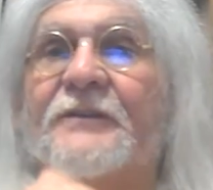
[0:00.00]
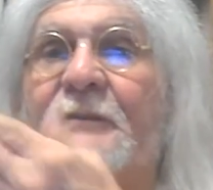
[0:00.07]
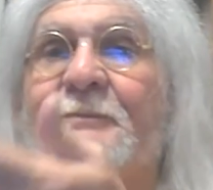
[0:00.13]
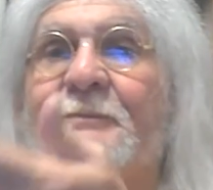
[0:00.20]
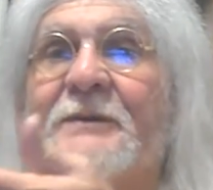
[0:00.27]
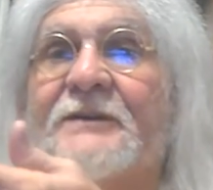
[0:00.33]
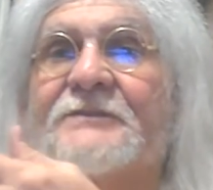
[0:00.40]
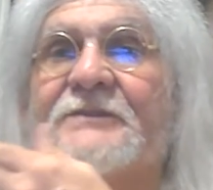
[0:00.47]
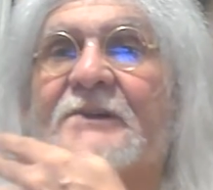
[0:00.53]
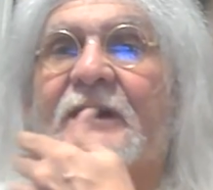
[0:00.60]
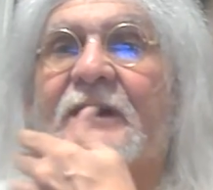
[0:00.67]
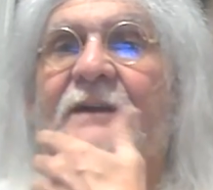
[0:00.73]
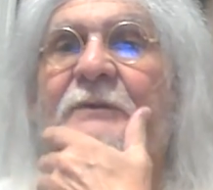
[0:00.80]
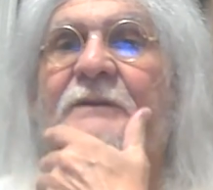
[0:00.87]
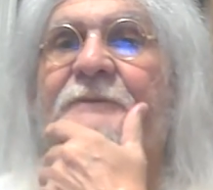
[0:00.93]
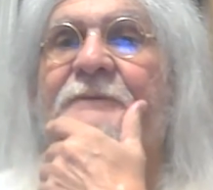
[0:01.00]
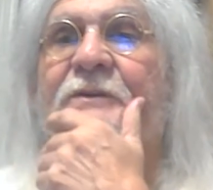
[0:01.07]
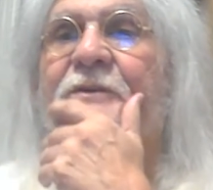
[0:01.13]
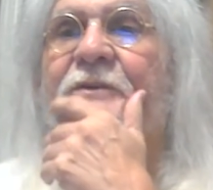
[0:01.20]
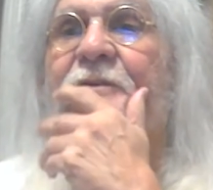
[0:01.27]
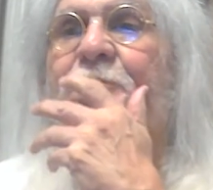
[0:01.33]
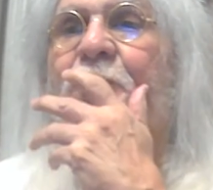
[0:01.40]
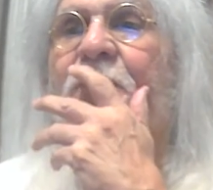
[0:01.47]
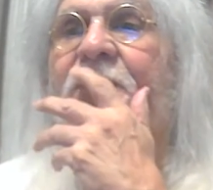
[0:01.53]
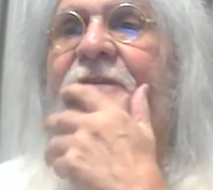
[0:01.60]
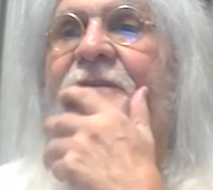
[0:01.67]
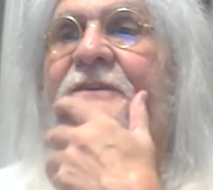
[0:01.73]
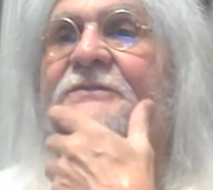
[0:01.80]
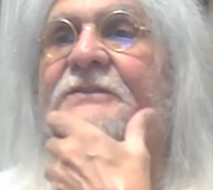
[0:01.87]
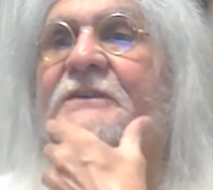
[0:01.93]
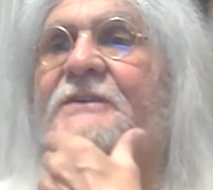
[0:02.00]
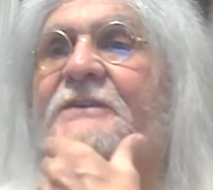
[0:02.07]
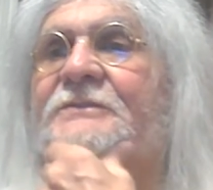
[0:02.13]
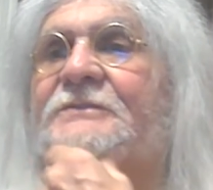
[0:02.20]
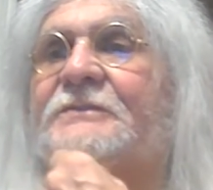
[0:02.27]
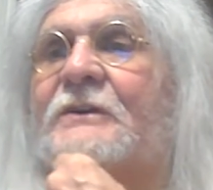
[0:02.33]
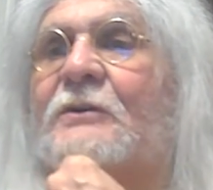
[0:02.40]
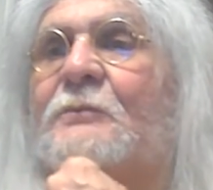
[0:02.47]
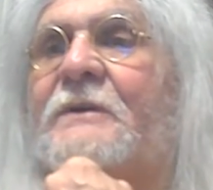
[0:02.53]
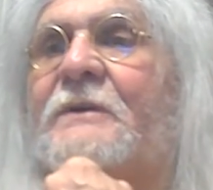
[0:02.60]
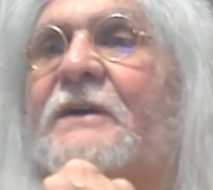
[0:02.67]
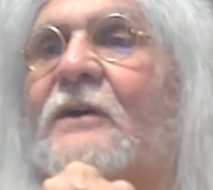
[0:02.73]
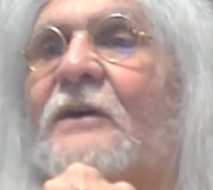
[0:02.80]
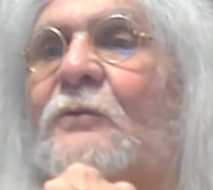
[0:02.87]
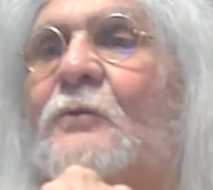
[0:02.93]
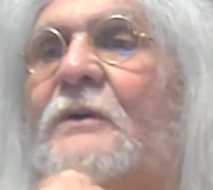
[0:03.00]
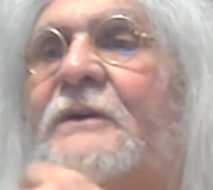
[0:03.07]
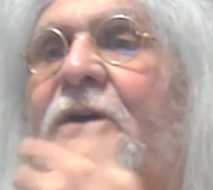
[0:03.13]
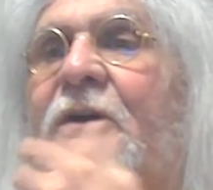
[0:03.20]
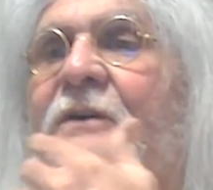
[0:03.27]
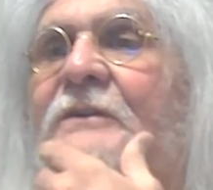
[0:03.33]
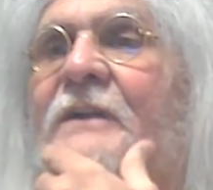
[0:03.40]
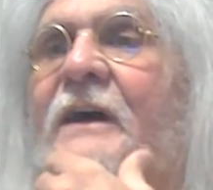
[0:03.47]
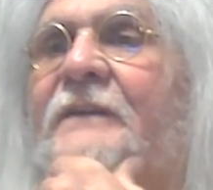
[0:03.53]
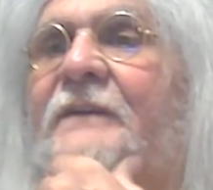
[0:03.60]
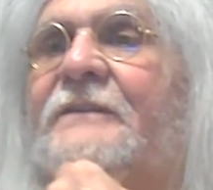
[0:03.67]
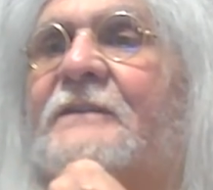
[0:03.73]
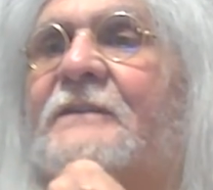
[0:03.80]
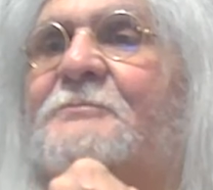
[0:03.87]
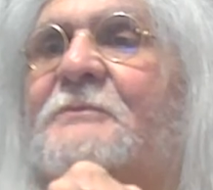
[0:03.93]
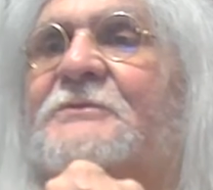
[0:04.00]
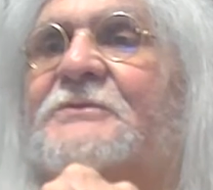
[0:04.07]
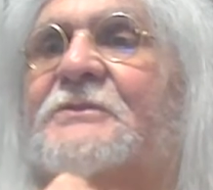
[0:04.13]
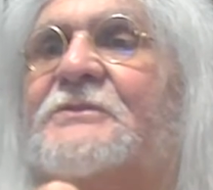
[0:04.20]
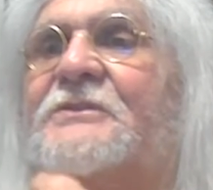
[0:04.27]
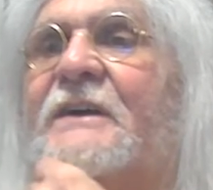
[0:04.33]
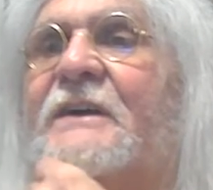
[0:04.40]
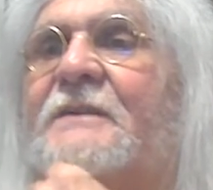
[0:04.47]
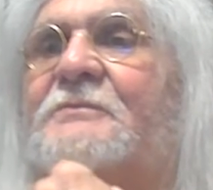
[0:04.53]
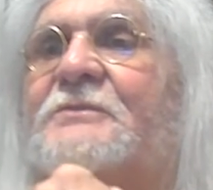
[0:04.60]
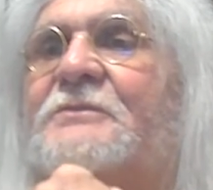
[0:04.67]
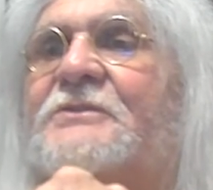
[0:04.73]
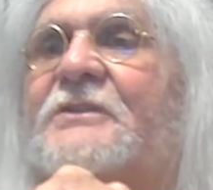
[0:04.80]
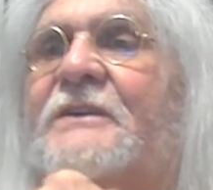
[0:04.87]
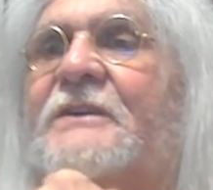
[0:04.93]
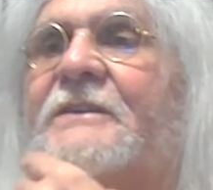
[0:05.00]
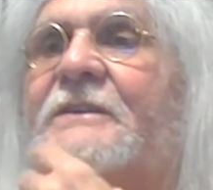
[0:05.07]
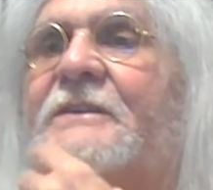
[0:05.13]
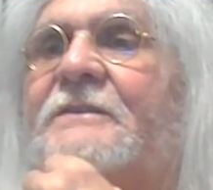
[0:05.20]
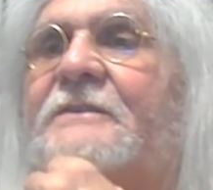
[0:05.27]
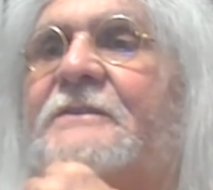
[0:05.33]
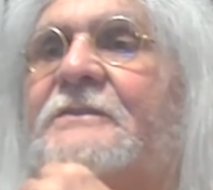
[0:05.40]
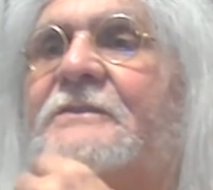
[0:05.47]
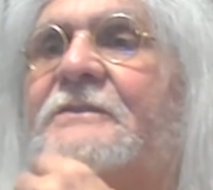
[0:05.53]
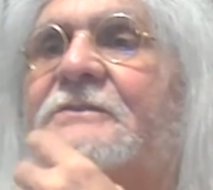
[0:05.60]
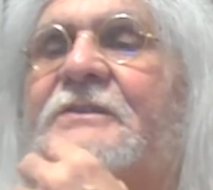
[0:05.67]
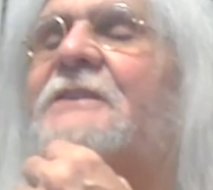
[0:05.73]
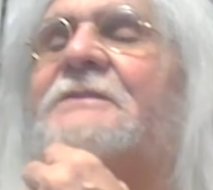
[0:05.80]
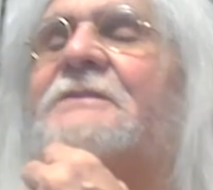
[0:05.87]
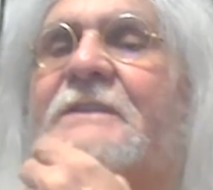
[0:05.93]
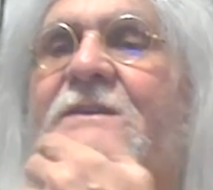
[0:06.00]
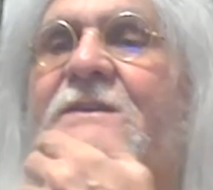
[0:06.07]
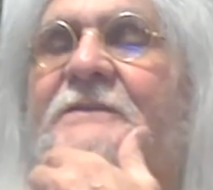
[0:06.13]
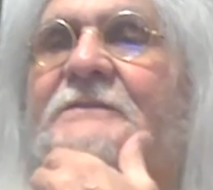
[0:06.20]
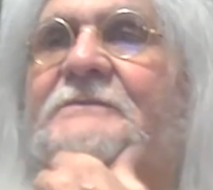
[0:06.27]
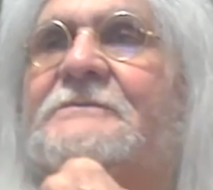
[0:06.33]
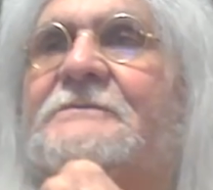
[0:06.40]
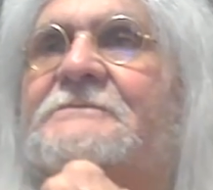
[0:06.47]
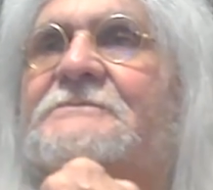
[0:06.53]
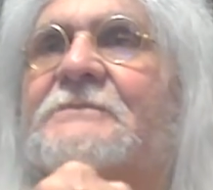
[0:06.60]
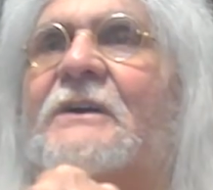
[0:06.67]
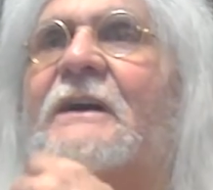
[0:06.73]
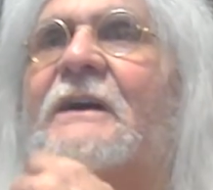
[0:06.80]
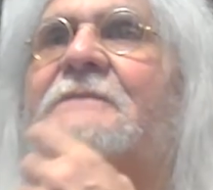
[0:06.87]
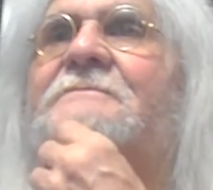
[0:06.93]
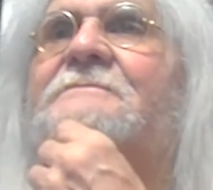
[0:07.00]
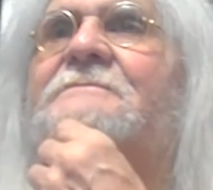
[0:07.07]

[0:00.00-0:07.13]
the pins that I reviewed previously. So we got one online. That's Mr. James Cheney, Cheney, right?